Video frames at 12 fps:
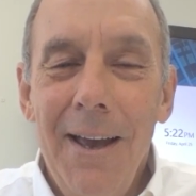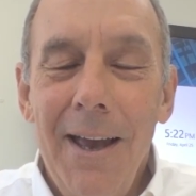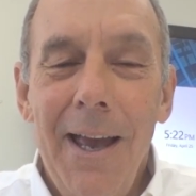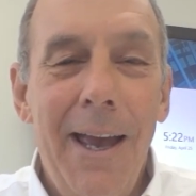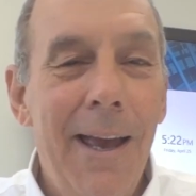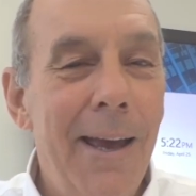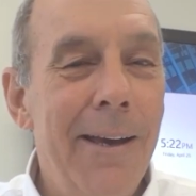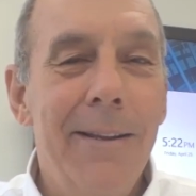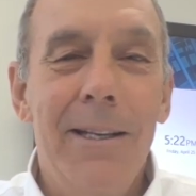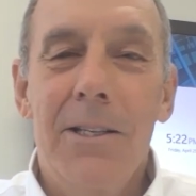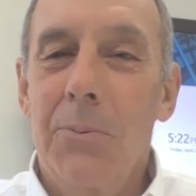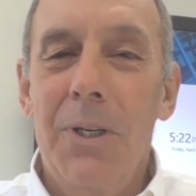And
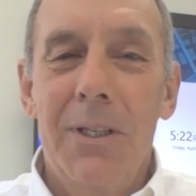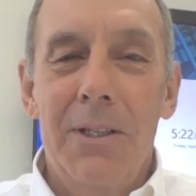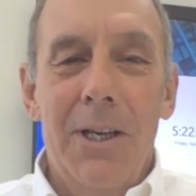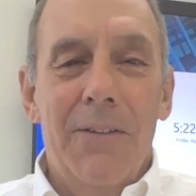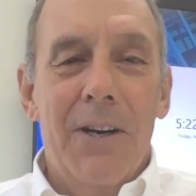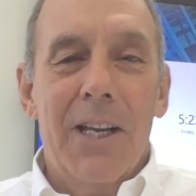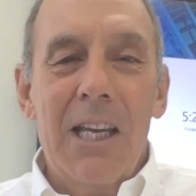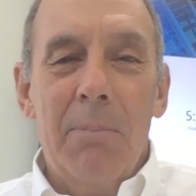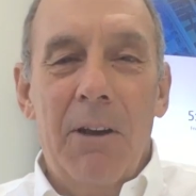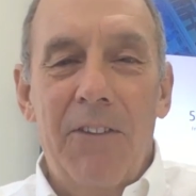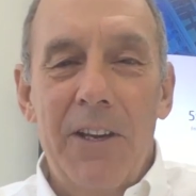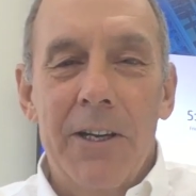they say, well, I've got to keep
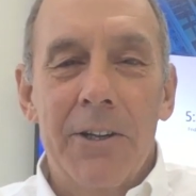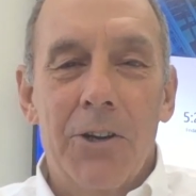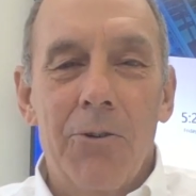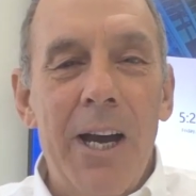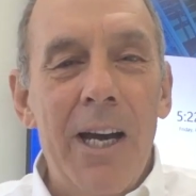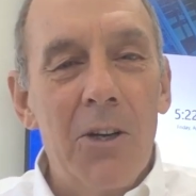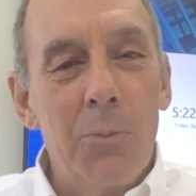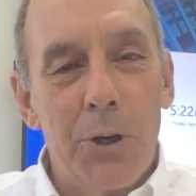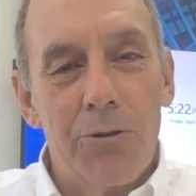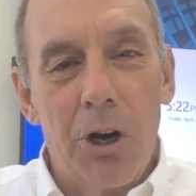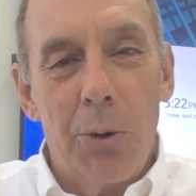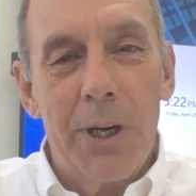my feet on the ground. We're
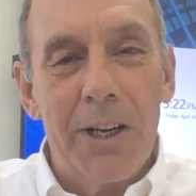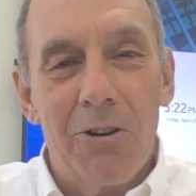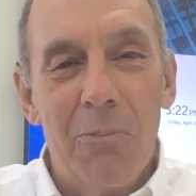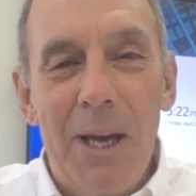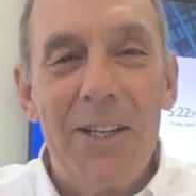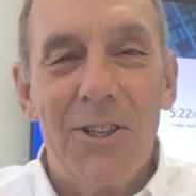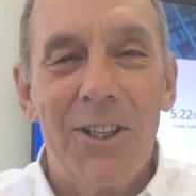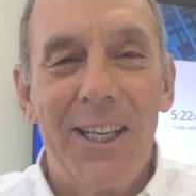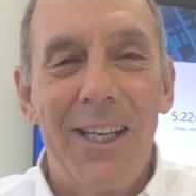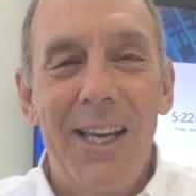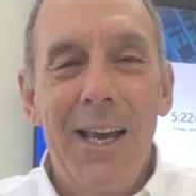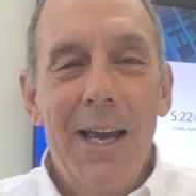growing
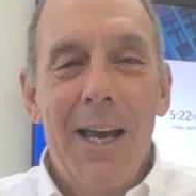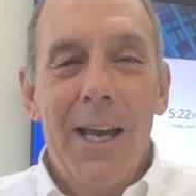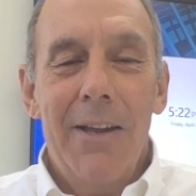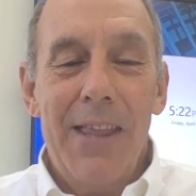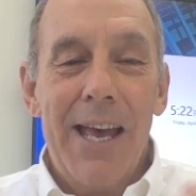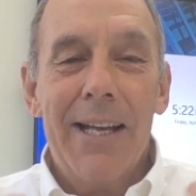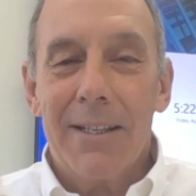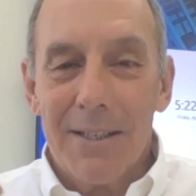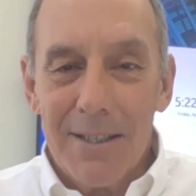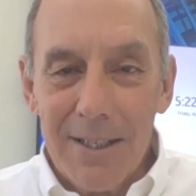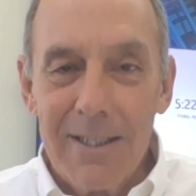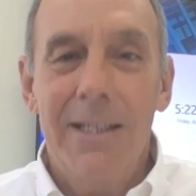incrementally. And that
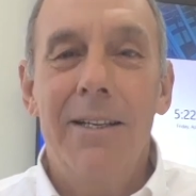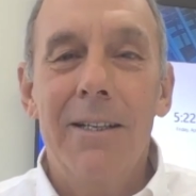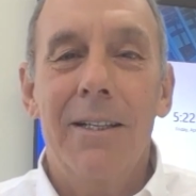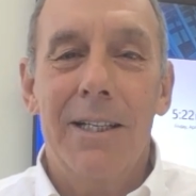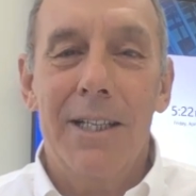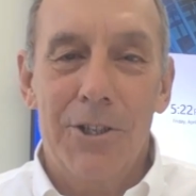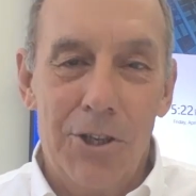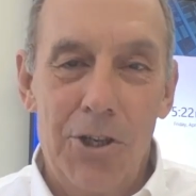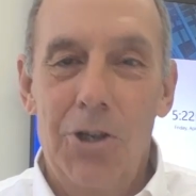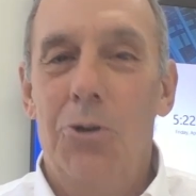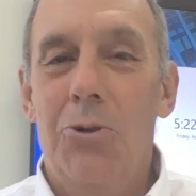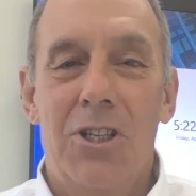still is a
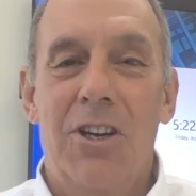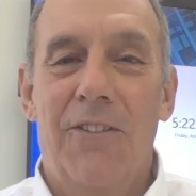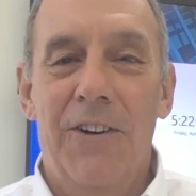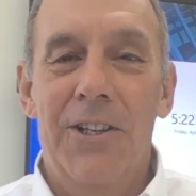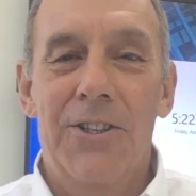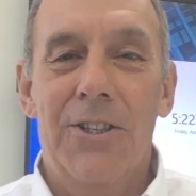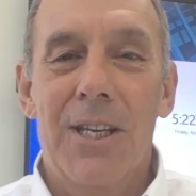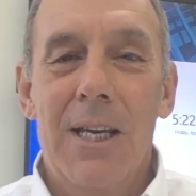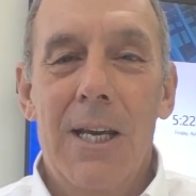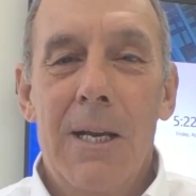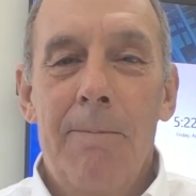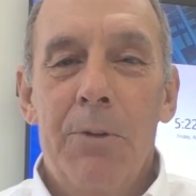huge difference.
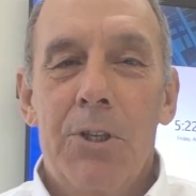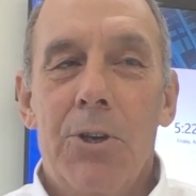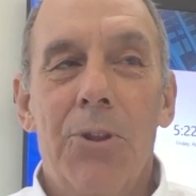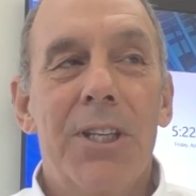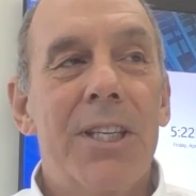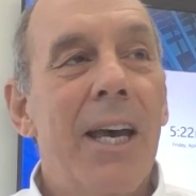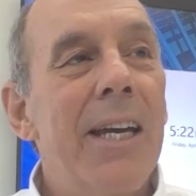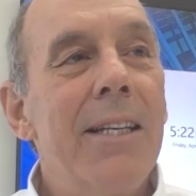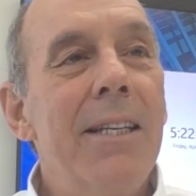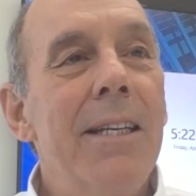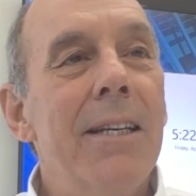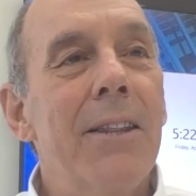So this
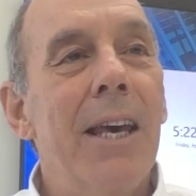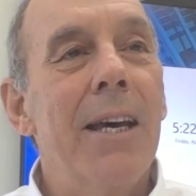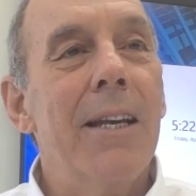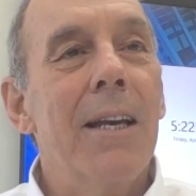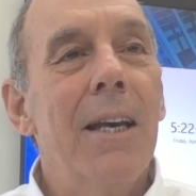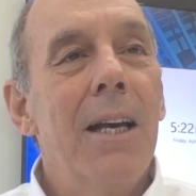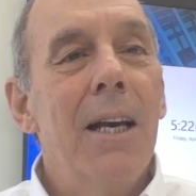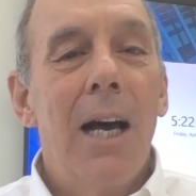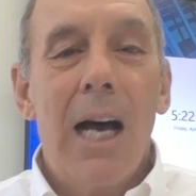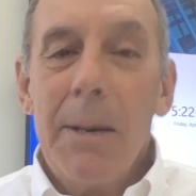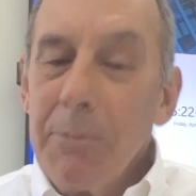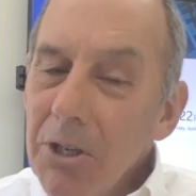idea that
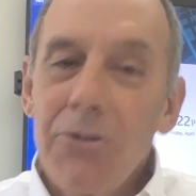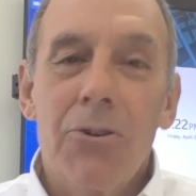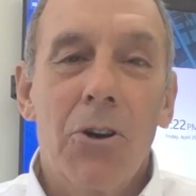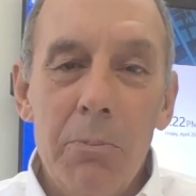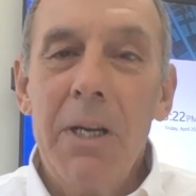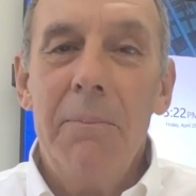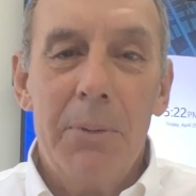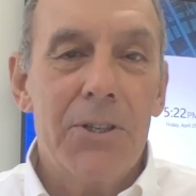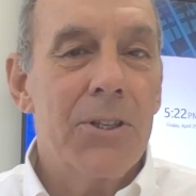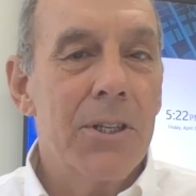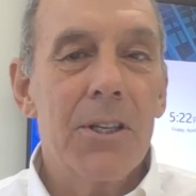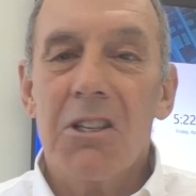I'm going to grow my
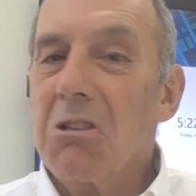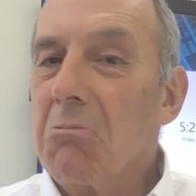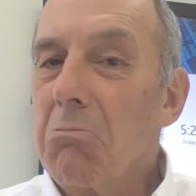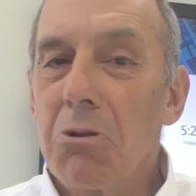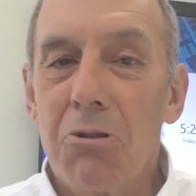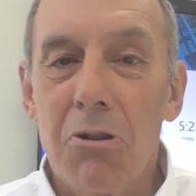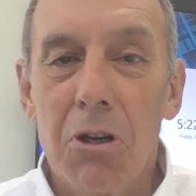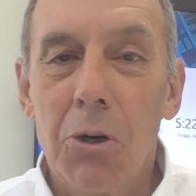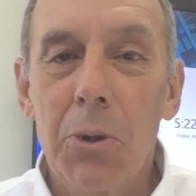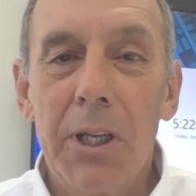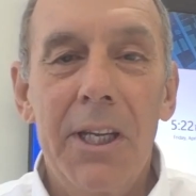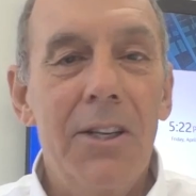business
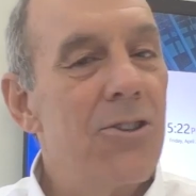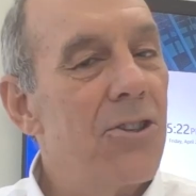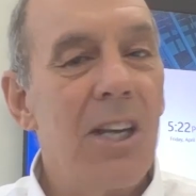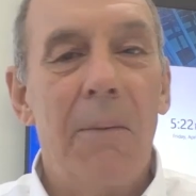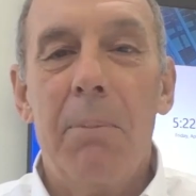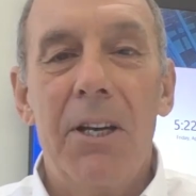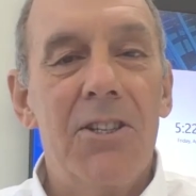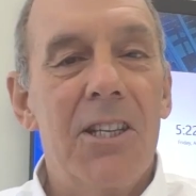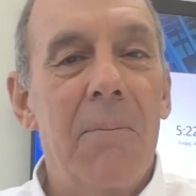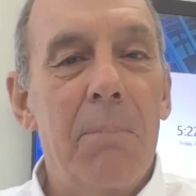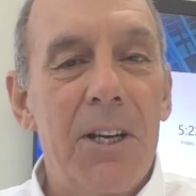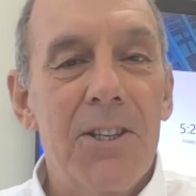slowly, step by
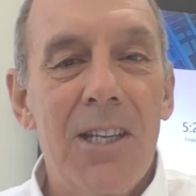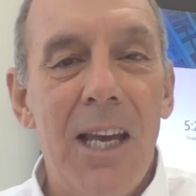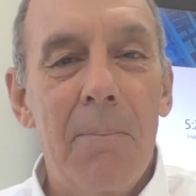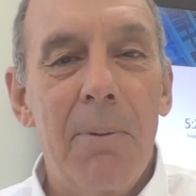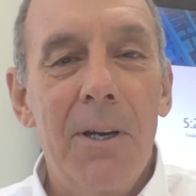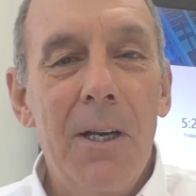step by step.